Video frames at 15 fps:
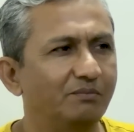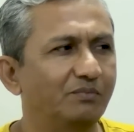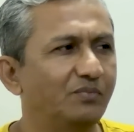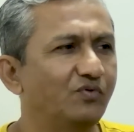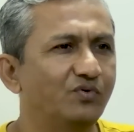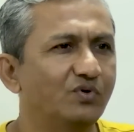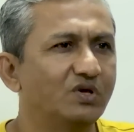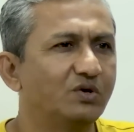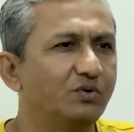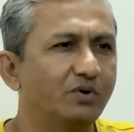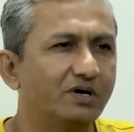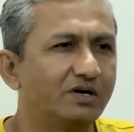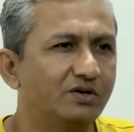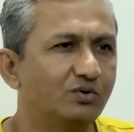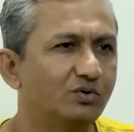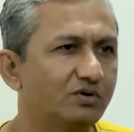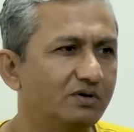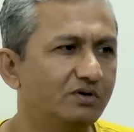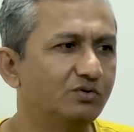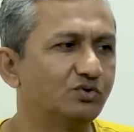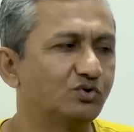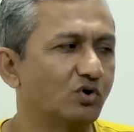Before the event,
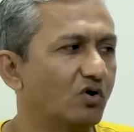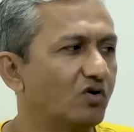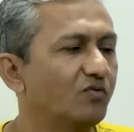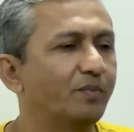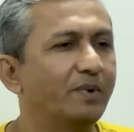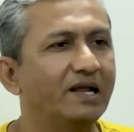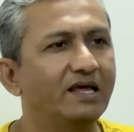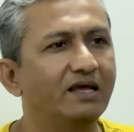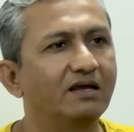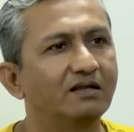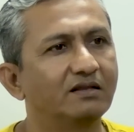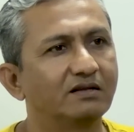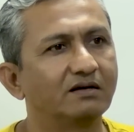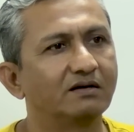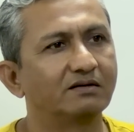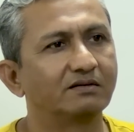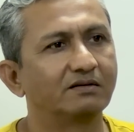you sort of playing